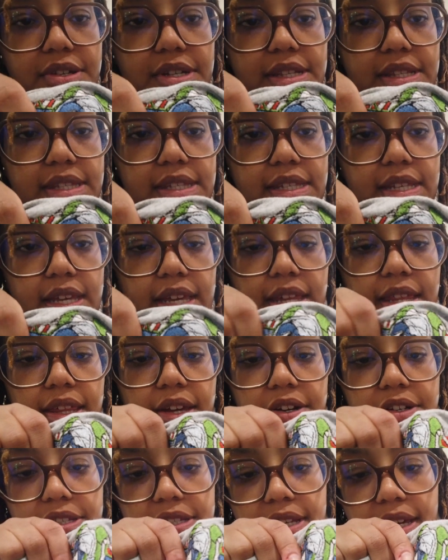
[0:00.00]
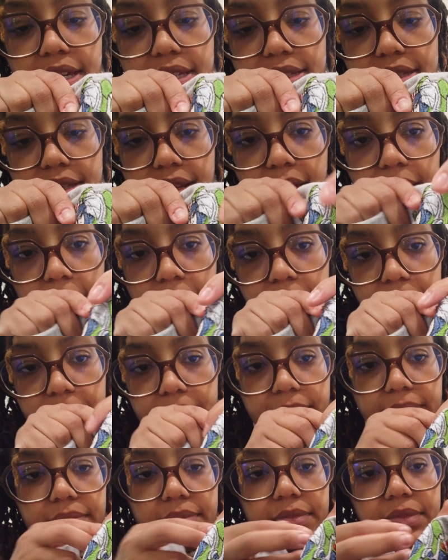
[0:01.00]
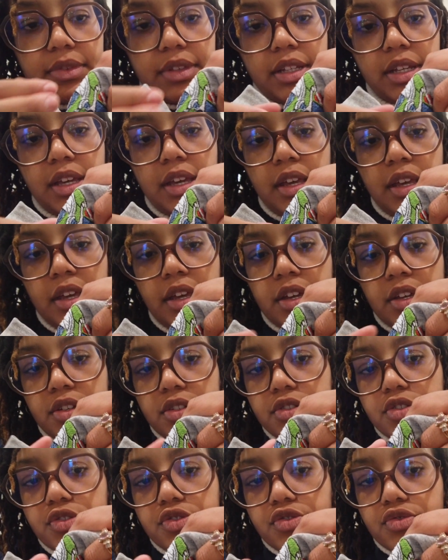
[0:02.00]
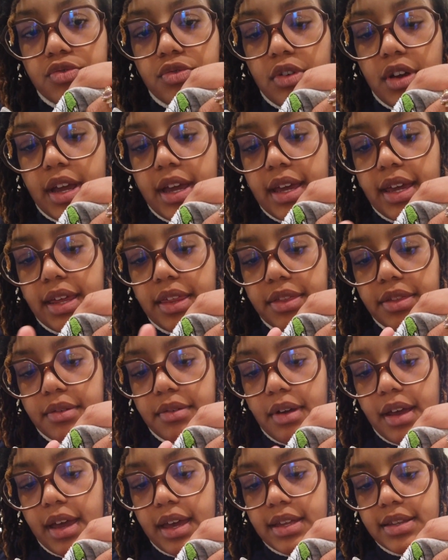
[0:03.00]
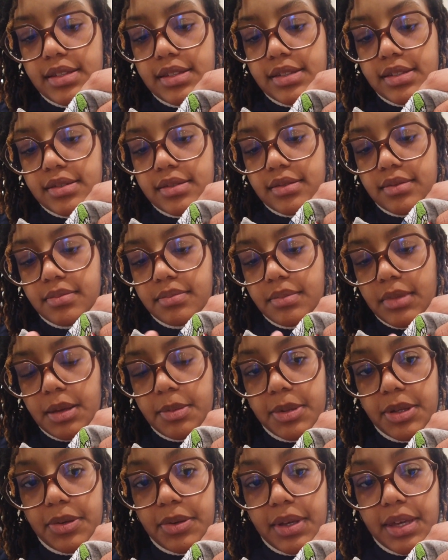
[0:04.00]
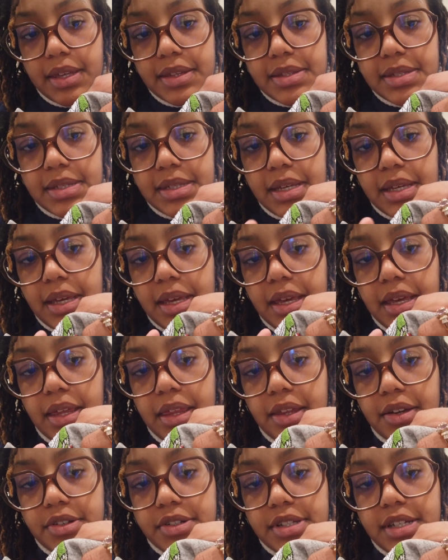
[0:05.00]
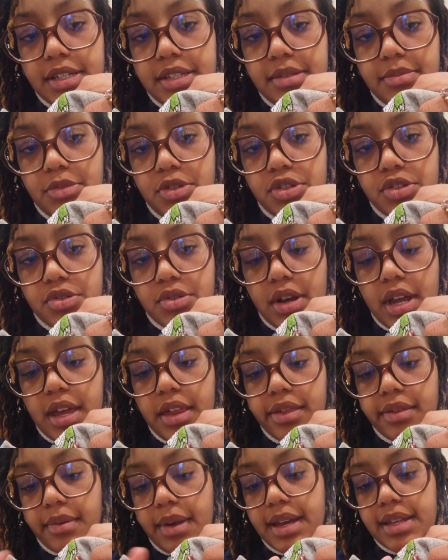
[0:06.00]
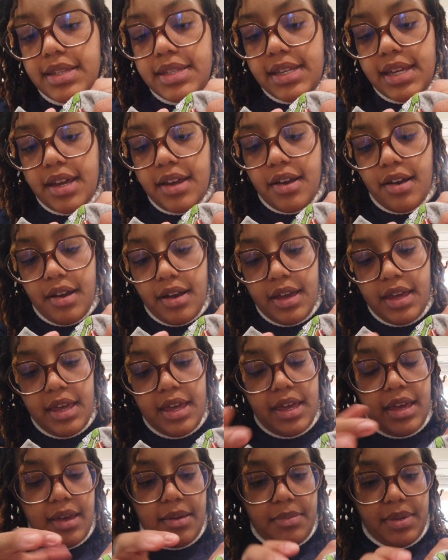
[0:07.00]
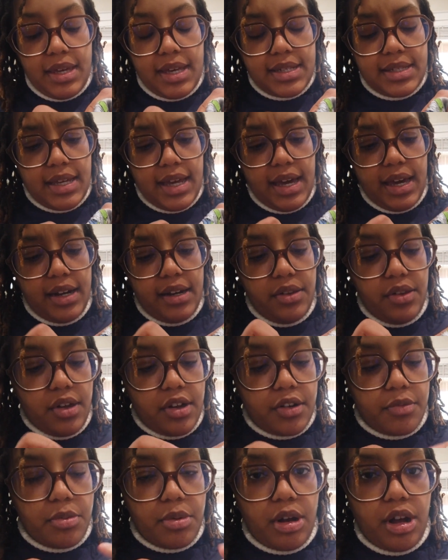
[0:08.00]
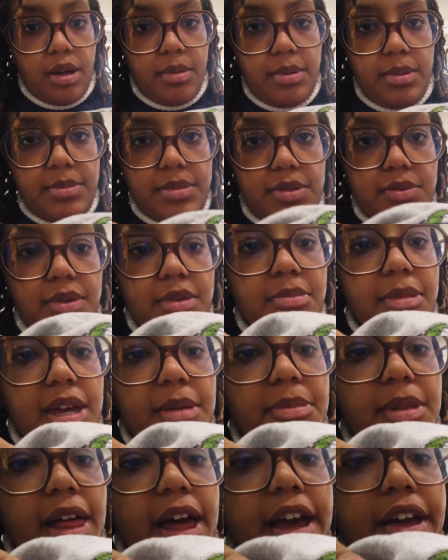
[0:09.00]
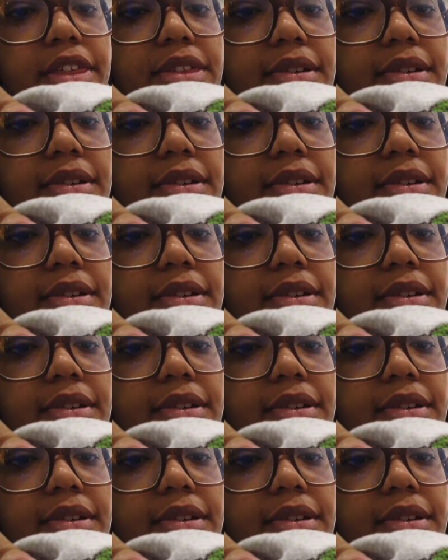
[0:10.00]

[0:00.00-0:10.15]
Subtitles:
can see there's like some stray threads. Maybe you can't see. There's like some stray threads here because I had a lot of problems with my black